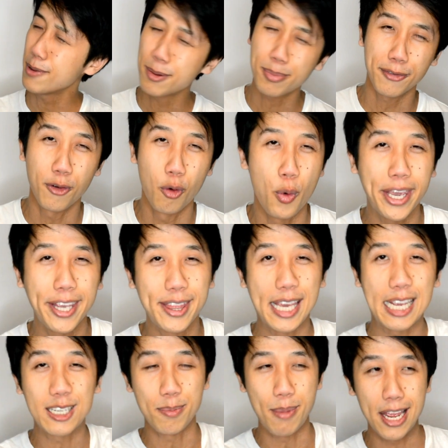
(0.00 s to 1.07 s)
be a bit of a weird
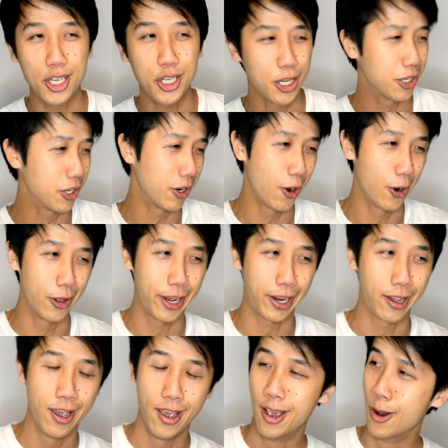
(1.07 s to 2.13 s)
thing to mention, you know,
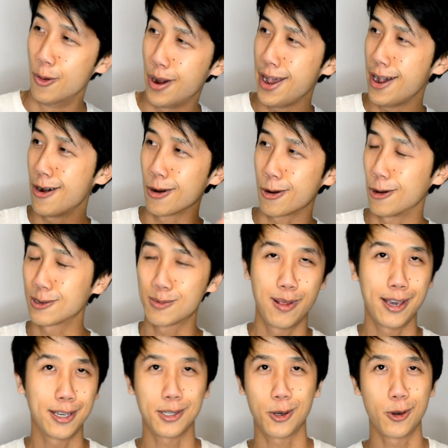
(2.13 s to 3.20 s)
like, wow,
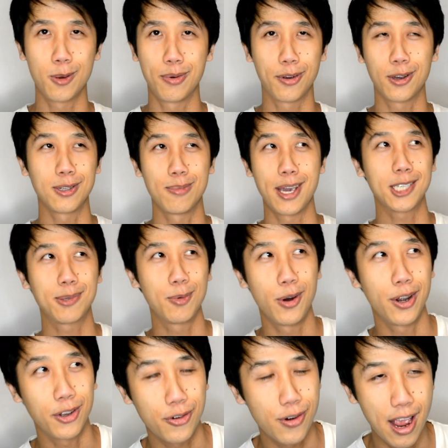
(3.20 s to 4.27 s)
cosplay is good because it makes me
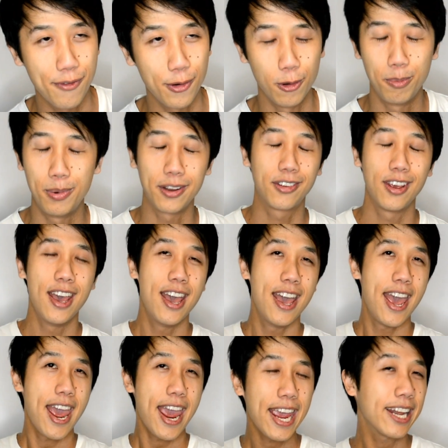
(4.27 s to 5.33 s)
want to travel, but
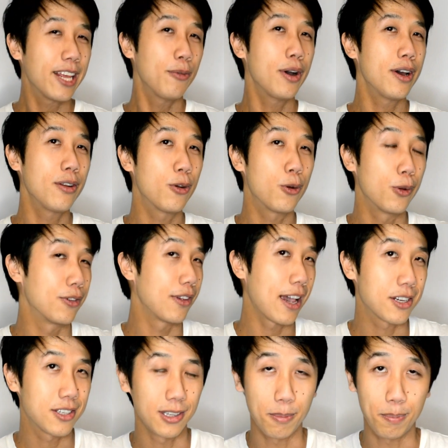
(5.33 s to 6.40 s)
anyone who's
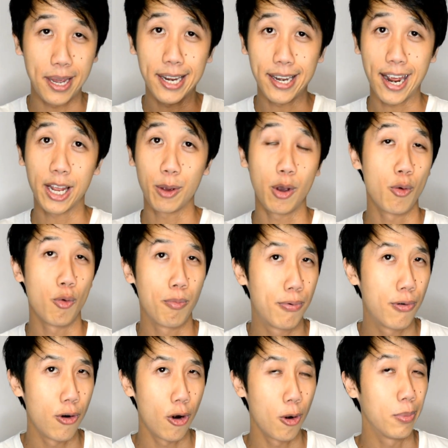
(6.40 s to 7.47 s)
actually been anywhere will
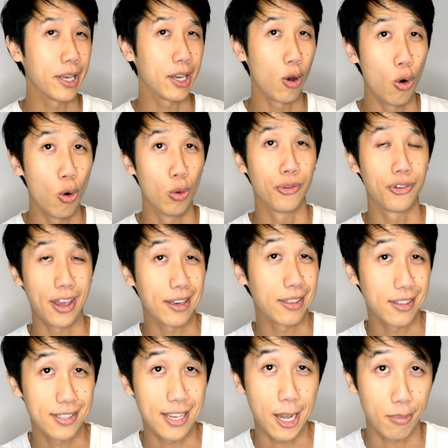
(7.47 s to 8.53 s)
probably all say
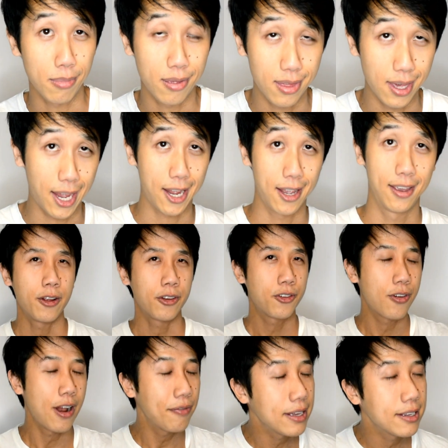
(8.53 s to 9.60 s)
the same thing. Now,
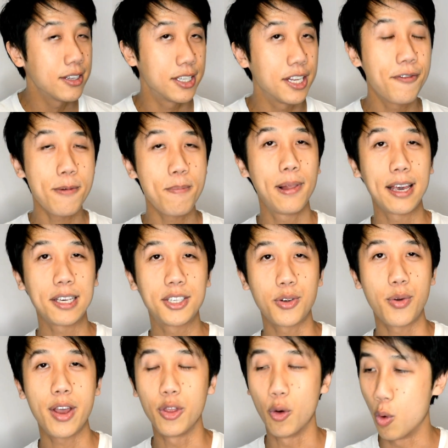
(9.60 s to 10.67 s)
traveling to different places
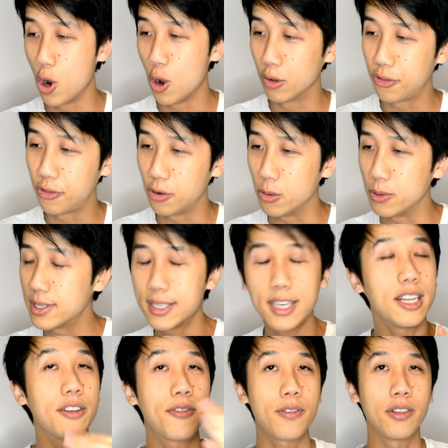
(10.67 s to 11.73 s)
around the world to
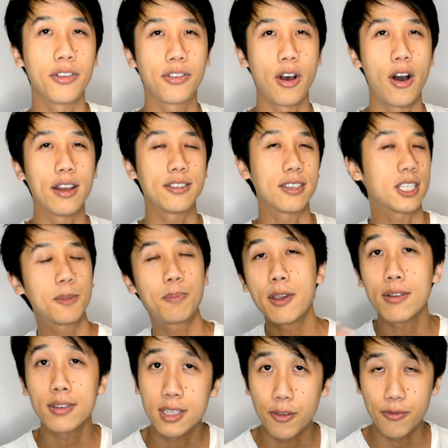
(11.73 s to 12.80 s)
see different sites,
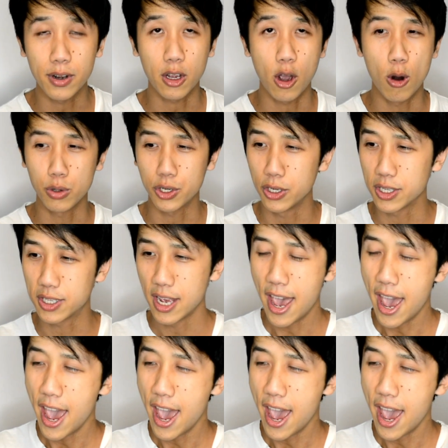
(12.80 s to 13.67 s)
experience different cultures,